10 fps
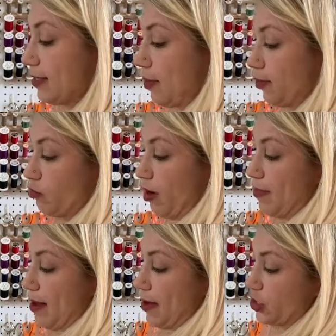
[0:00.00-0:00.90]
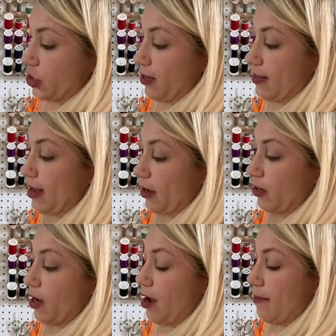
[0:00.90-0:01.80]
some people drape it, make sure that
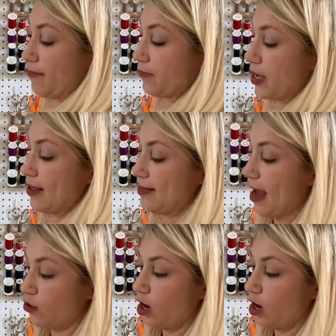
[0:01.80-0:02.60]
that